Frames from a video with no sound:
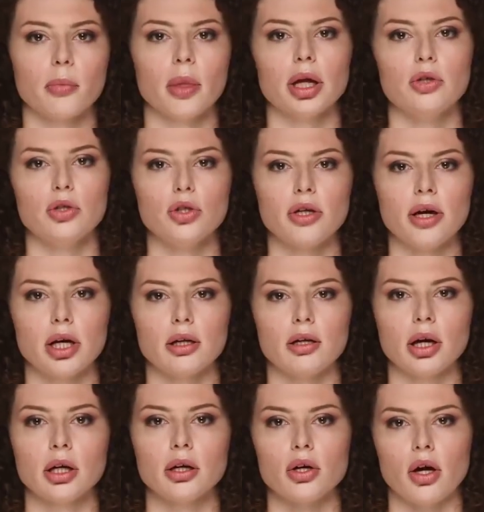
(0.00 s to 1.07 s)

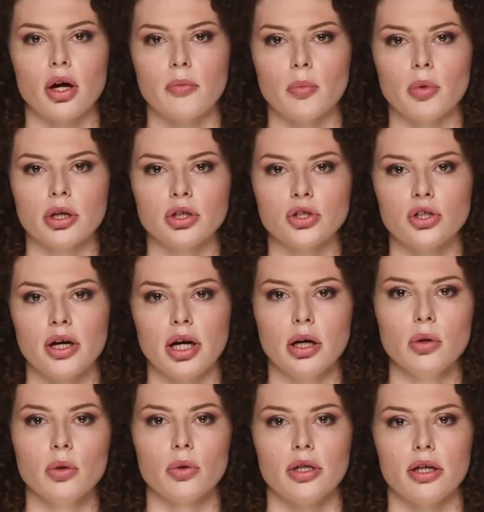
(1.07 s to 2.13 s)
matchstat.com prediction
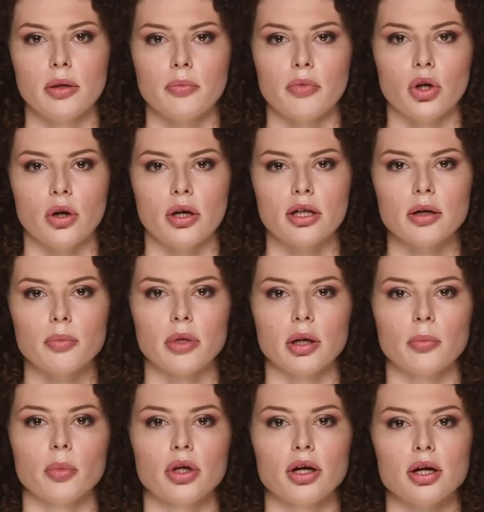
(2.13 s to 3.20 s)
algorithm uses
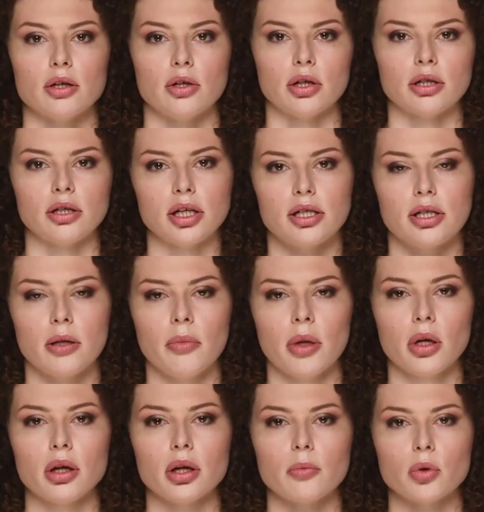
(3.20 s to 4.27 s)
about 190
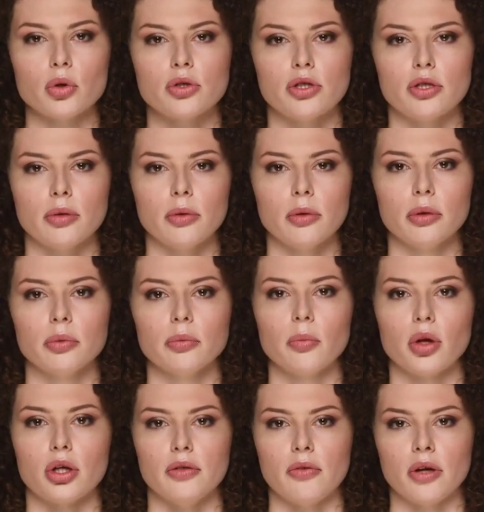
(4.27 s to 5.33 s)
variables.
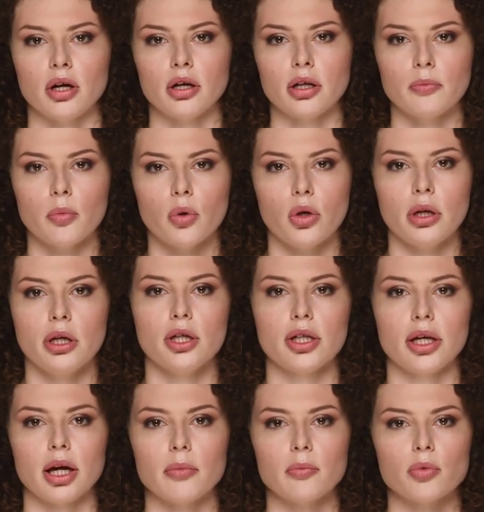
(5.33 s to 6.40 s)
One very important
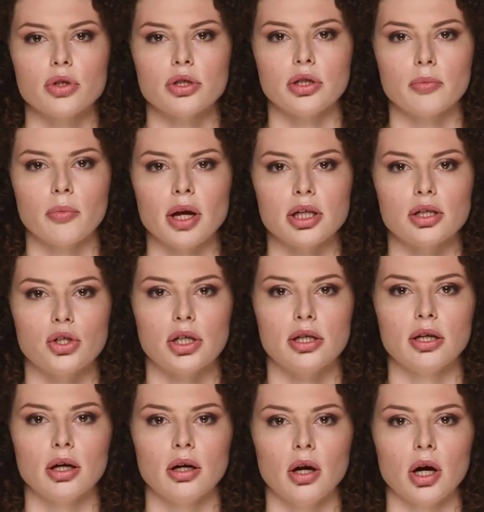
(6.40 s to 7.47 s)
stat for this match
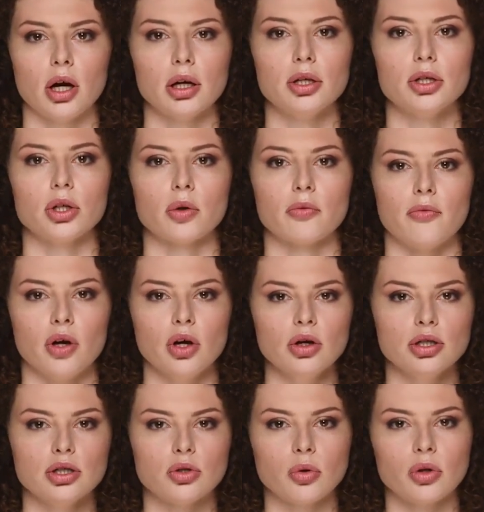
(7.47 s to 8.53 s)
is on hard so
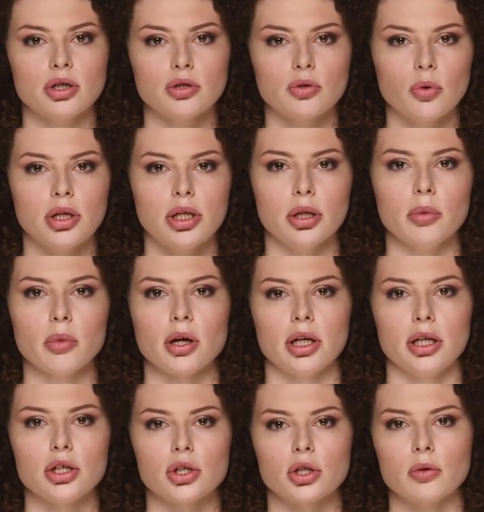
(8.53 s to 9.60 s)
far in
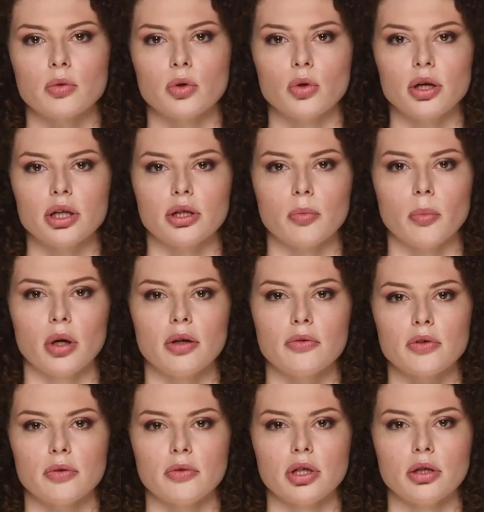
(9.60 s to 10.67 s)
2023, Ruud has won
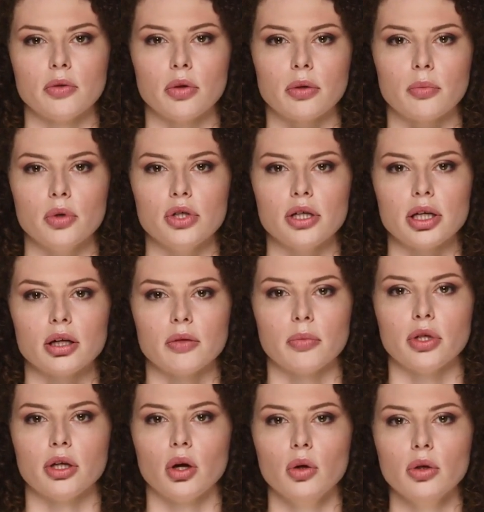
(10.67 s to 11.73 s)
53% of
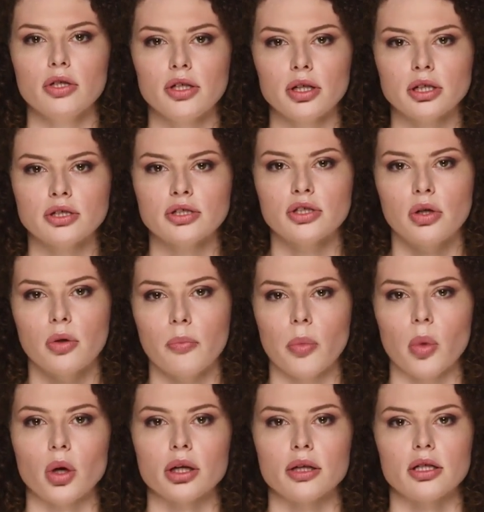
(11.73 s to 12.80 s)
his own second serve
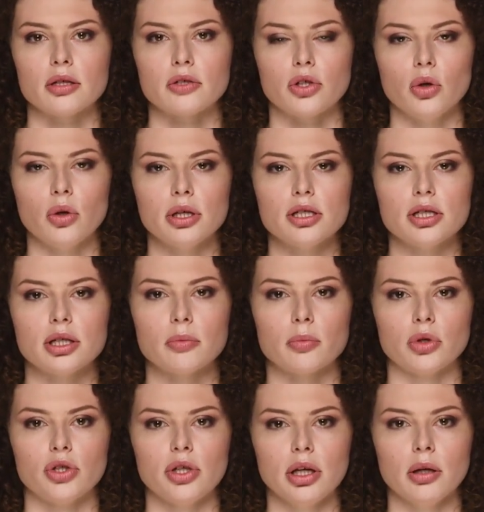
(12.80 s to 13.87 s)
points and
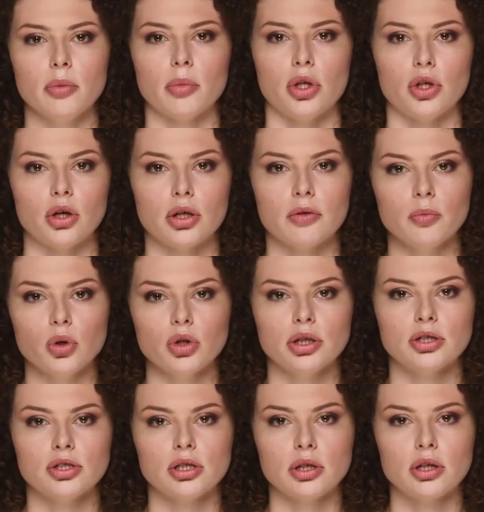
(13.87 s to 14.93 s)
36% of return
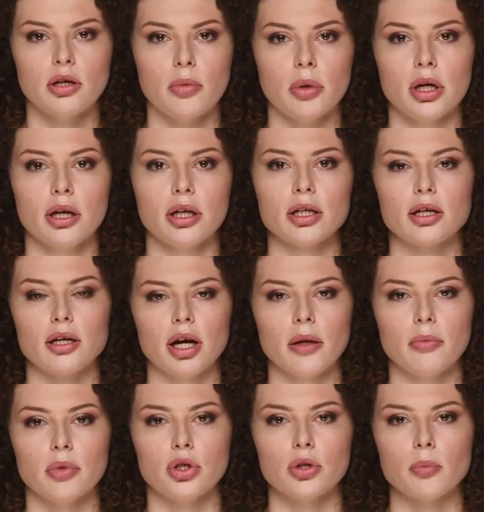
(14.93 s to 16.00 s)
points, versus an
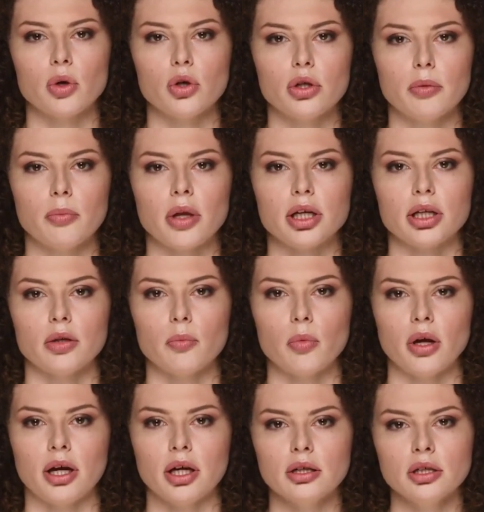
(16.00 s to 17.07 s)
average opponent rank of
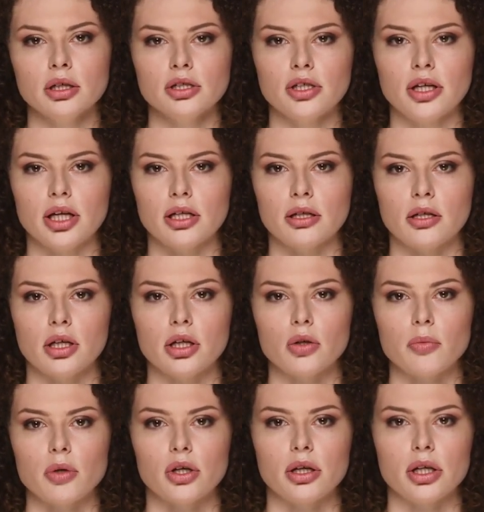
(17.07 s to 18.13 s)
110,
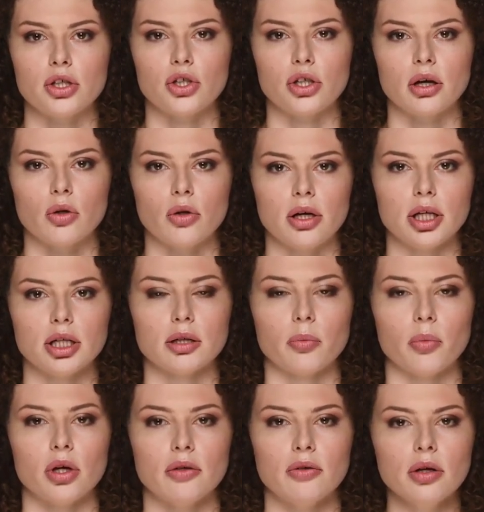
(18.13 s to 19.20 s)
while Nishioka has
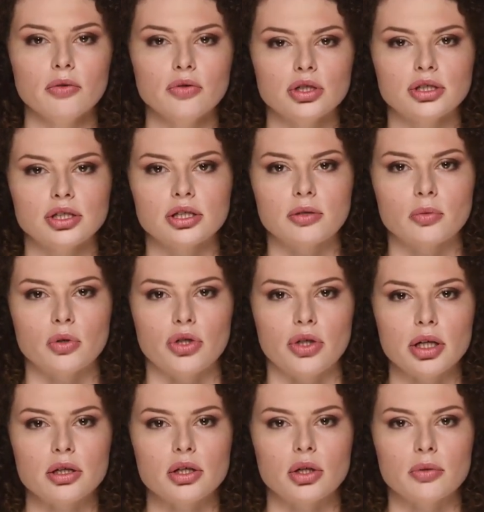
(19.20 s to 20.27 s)
won
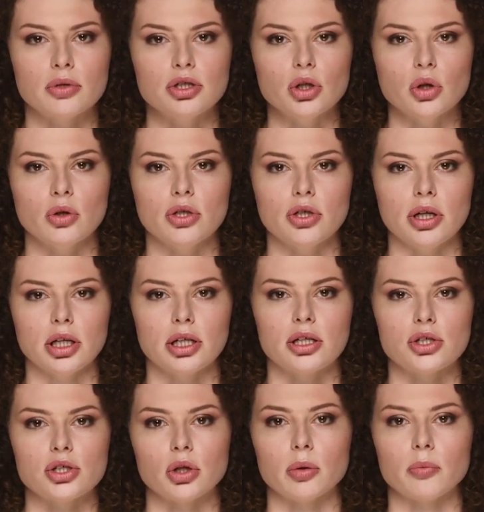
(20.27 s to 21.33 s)
56% of his own
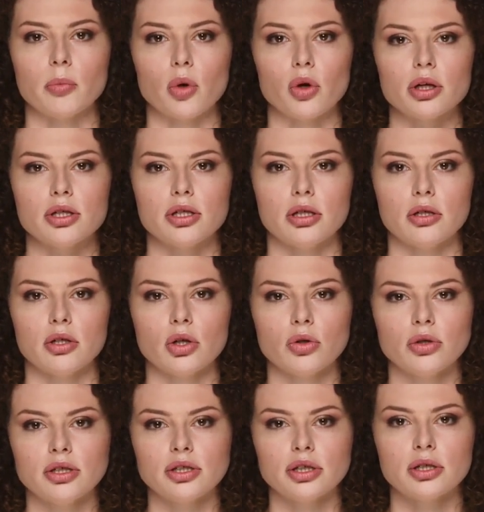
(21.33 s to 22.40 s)
second serve points and
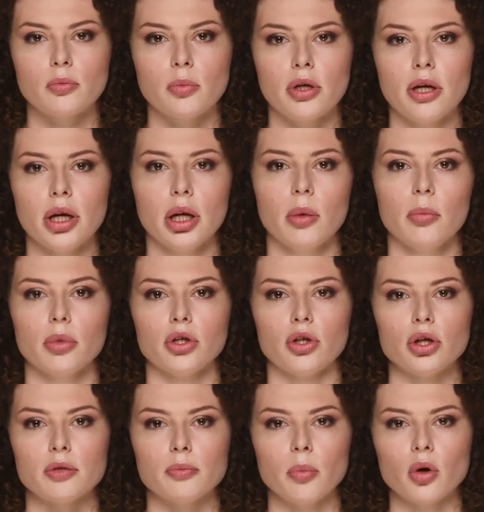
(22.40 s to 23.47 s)
36% of
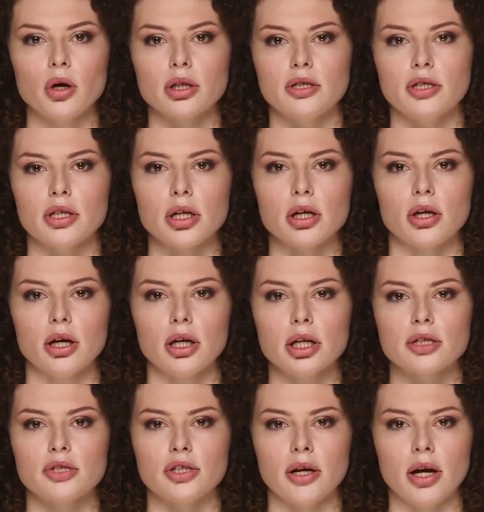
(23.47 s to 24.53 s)
return points,
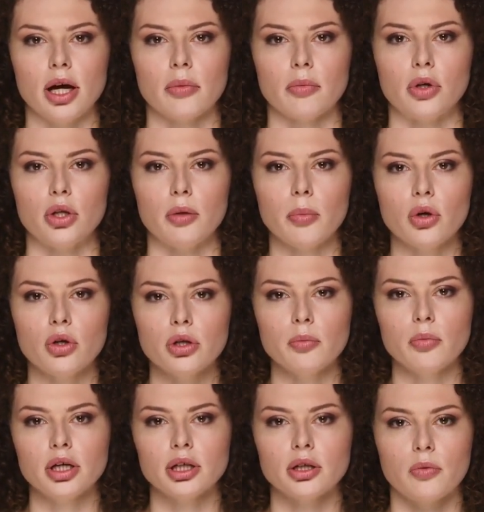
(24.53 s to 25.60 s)
against an average
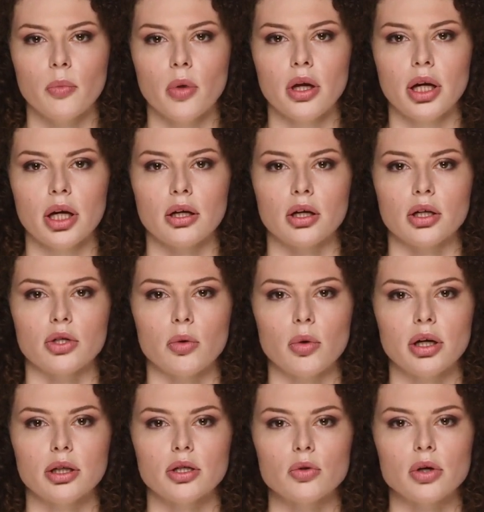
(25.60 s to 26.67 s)
opponent rank of
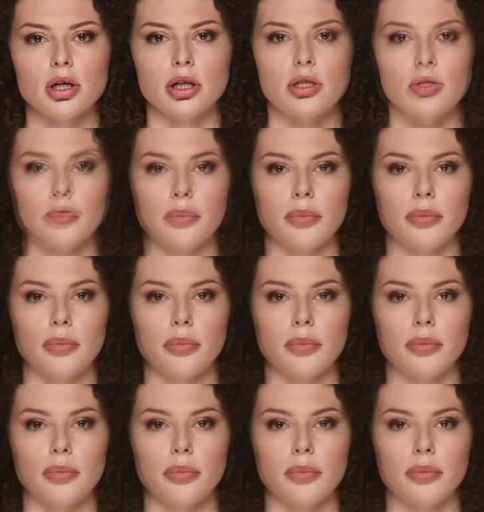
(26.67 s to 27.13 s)
123.